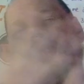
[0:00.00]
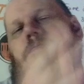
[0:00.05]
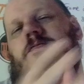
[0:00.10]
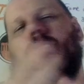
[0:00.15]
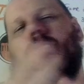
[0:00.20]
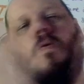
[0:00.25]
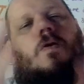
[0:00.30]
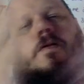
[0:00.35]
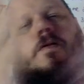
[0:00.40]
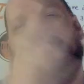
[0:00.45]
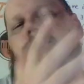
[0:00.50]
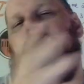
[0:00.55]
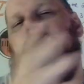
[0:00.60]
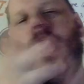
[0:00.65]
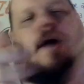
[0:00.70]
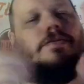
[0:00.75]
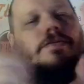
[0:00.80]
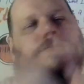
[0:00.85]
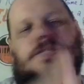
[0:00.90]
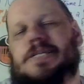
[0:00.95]
four,
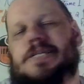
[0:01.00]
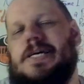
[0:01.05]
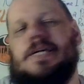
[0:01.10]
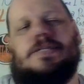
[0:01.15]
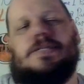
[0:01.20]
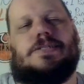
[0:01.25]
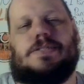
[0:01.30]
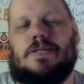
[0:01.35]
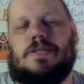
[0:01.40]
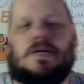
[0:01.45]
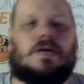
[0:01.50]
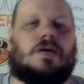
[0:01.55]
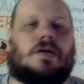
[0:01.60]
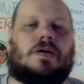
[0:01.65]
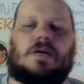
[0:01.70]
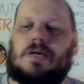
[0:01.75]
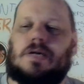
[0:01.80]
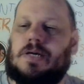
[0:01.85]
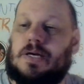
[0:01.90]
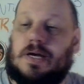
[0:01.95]
five, six
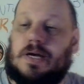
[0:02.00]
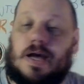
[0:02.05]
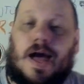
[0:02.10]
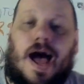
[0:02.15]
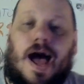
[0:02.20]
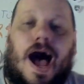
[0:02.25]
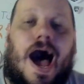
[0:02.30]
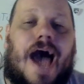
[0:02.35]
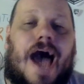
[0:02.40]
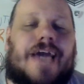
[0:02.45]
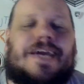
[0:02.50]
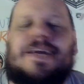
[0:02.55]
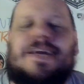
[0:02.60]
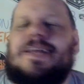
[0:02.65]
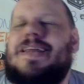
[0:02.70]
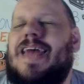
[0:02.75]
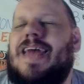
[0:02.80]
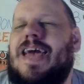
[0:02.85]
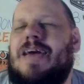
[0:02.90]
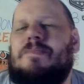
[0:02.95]
I could
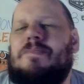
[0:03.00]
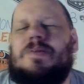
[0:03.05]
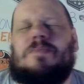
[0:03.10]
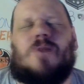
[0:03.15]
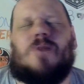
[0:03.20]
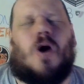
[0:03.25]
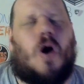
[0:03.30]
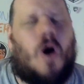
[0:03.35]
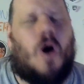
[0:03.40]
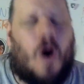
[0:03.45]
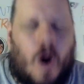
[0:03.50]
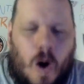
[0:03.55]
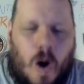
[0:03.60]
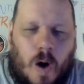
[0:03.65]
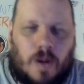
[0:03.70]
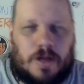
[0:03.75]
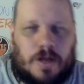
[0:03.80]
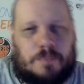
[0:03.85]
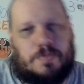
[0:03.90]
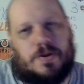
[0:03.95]
name them
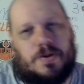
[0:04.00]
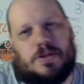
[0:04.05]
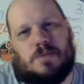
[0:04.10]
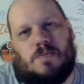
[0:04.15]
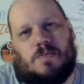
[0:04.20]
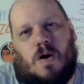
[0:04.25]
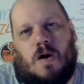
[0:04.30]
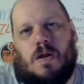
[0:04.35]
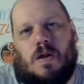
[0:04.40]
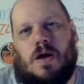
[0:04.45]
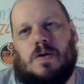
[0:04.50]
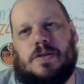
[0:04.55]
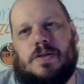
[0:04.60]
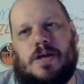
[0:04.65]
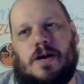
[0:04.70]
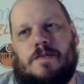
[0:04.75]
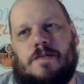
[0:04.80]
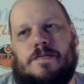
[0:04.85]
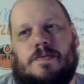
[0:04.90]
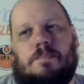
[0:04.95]
all and put them all out there
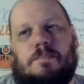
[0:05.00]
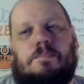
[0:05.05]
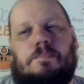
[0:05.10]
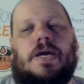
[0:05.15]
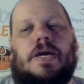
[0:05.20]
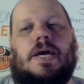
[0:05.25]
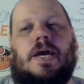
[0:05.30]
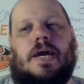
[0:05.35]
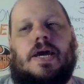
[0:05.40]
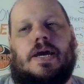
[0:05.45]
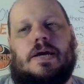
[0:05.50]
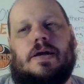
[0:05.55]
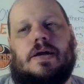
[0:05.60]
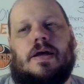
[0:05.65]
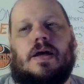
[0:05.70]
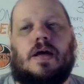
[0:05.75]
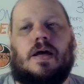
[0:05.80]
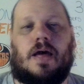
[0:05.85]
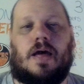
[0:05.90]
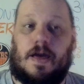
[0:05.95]
for being
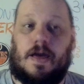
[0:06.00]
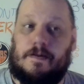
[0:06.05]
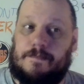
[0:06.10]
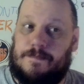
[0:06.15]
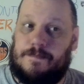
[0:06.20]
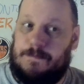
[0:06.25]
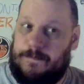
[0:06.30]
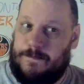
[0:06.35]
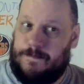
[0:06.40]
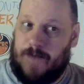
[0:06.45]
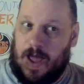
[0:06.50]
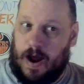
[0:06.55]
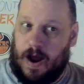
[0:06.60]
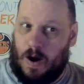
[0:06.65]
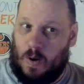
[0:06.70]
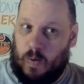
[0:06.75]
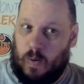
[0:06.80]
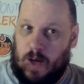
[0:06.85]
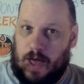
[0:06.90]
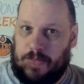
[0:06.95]
fair
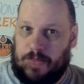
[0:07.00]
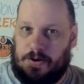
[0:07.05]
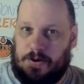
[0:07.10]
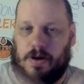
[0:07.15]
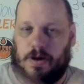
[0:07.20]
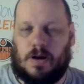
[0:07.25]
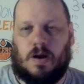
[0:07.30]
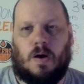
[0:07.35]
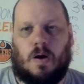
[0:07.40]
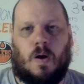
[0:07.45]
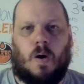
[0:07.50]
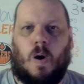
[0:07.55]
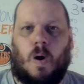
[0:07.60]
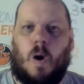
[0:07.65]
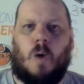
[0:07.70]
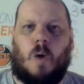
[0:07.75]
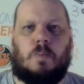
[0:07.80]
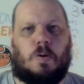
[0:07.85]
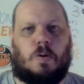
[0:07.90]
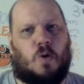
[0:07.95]
weather. Oh,
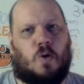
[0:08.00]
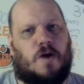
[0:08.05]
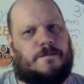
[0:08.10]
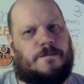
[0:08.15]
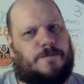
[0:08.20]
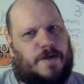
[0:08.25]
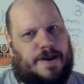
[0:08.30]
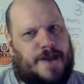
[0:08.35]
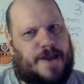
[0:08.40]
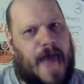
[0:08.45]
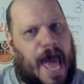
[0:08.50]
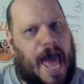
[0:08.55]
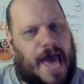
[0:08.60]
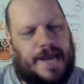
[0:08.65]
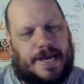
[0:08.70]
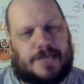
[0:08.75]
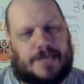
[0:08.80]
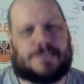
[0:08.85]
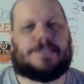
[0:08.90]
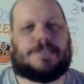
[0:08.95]
but we're
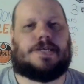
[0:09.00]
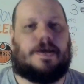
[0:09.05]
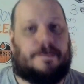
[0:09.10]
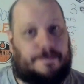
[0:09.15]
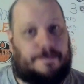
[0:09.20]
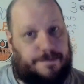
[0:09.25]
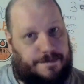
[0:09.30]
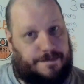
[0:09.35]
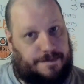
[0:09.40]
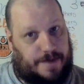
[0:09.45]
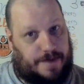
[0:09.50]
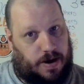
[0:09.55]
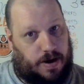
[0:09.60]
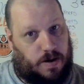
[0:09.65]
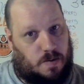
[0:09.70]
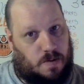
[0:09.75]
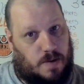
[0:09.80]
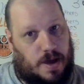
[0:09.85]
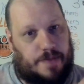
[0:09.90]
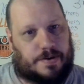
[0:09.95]
fanatics. Fair
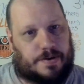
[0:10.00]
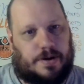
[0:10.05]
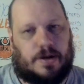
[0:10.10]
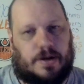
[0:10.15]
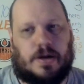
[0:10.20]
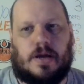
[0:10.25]
weather.